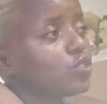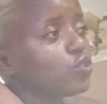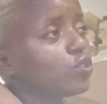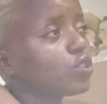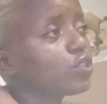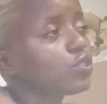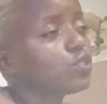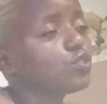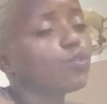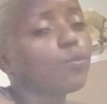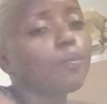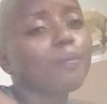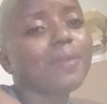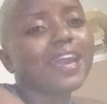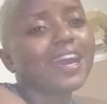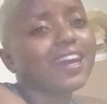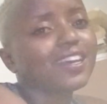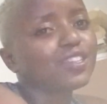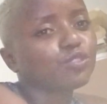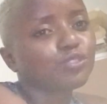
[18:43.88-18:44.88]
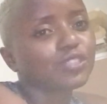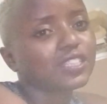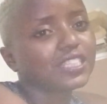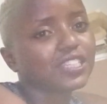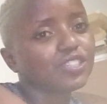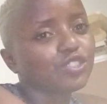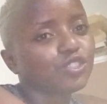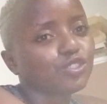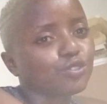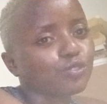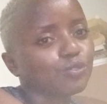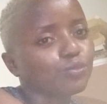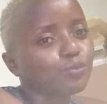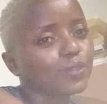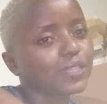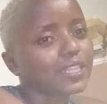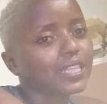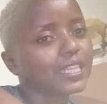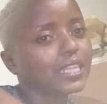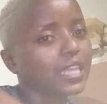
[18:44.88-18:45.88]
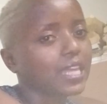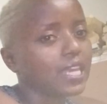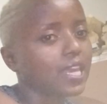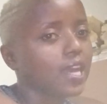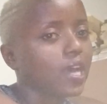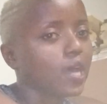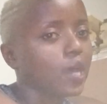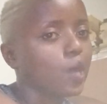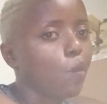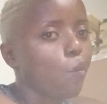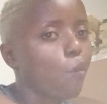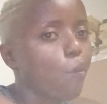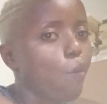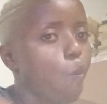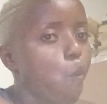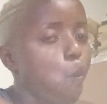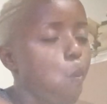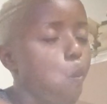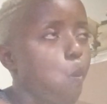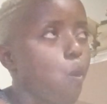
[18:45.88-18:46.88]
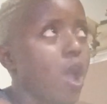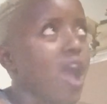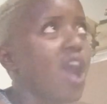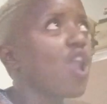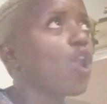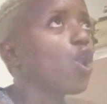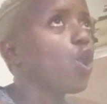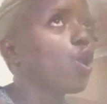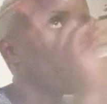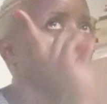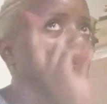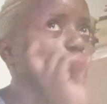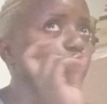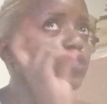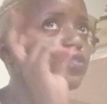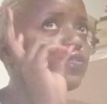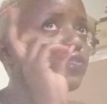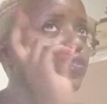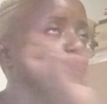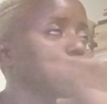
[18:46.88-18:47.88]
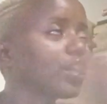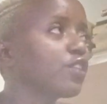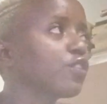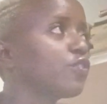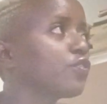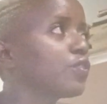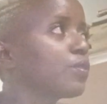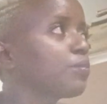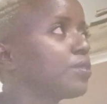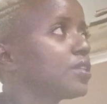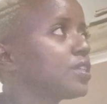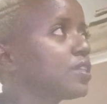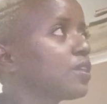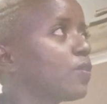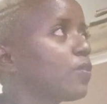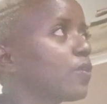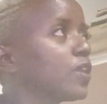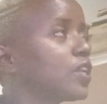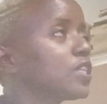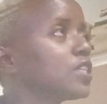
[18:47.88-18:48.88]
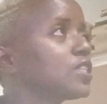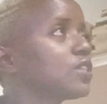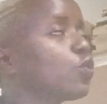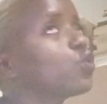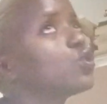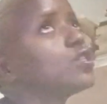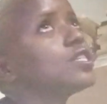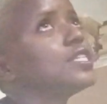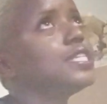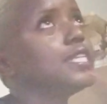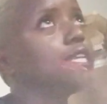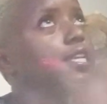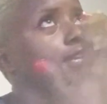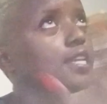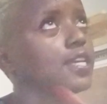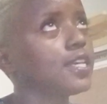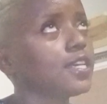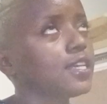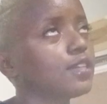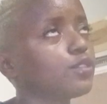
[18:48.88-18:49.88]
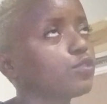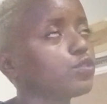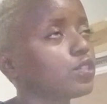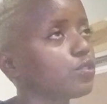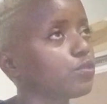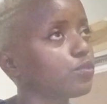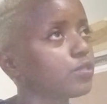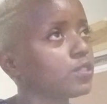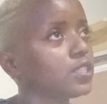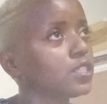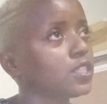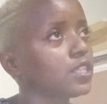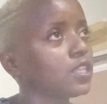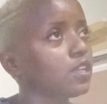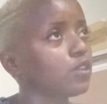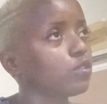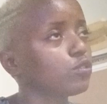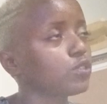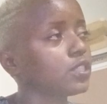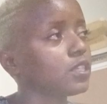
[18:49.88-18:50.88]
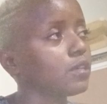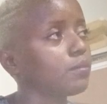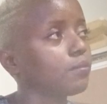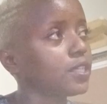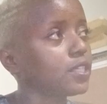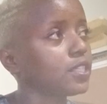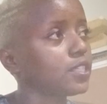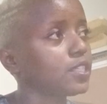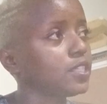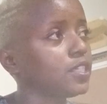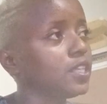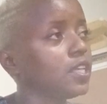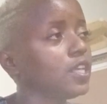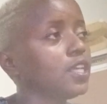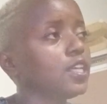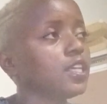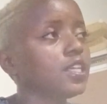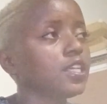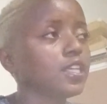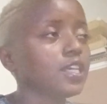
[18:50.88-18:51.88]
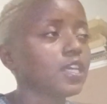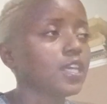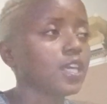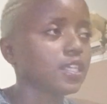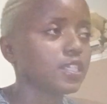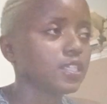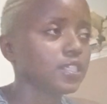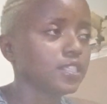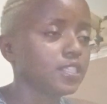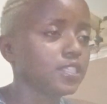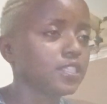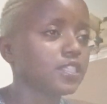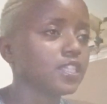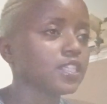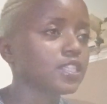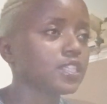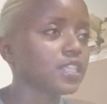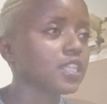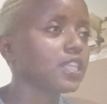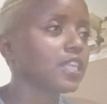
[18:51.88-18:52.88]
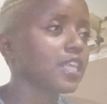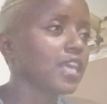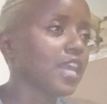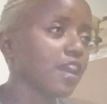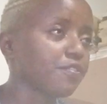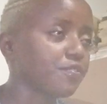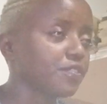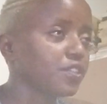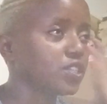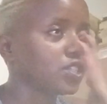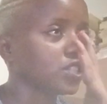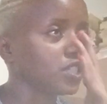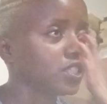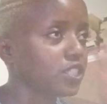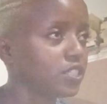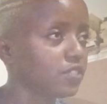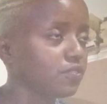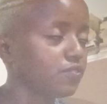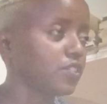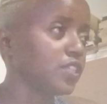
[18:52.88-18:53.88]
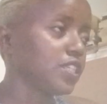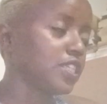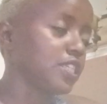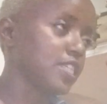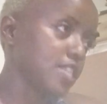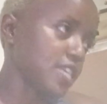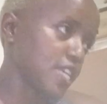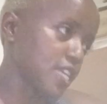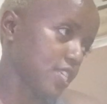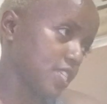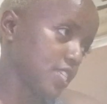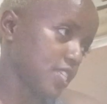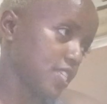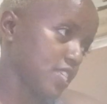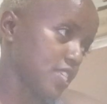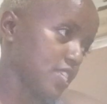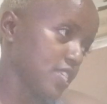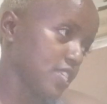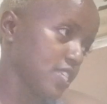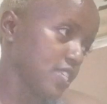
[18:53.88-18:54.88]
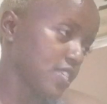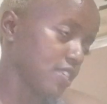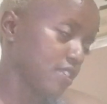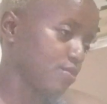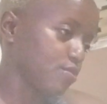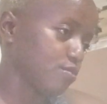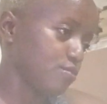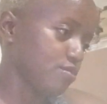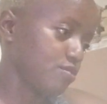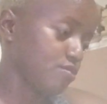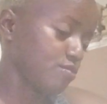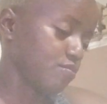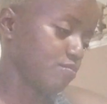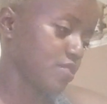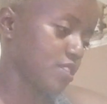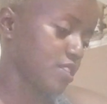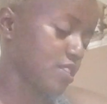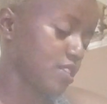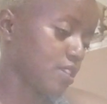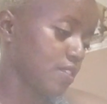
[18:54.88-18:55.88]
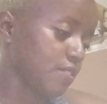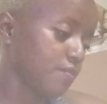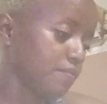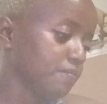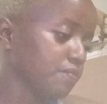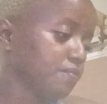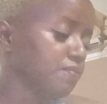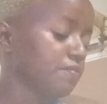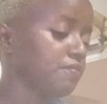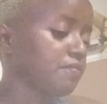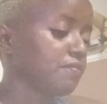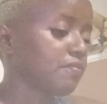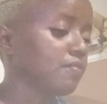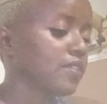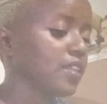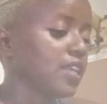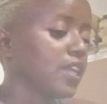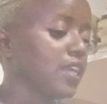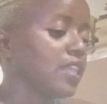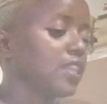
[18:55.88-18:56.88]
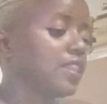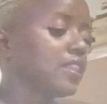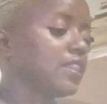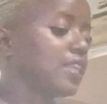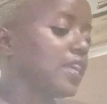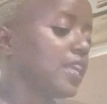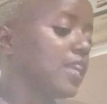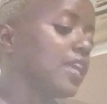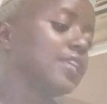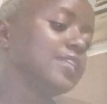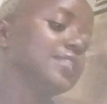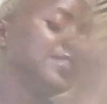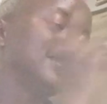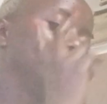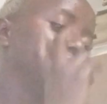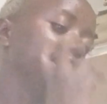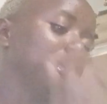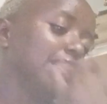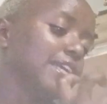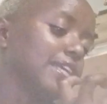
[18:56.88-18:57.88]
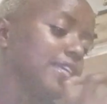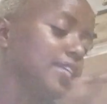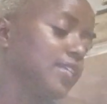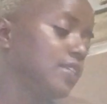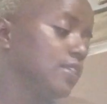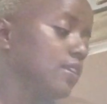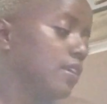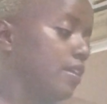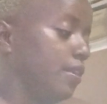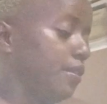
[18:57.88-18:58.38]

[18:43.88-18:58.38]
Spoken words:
your mere association with their loss, for lack of a better word, or delay, because I don't want to say they lost their money. It's just that they haven't received it yet. That's what we should be saying. That delayed.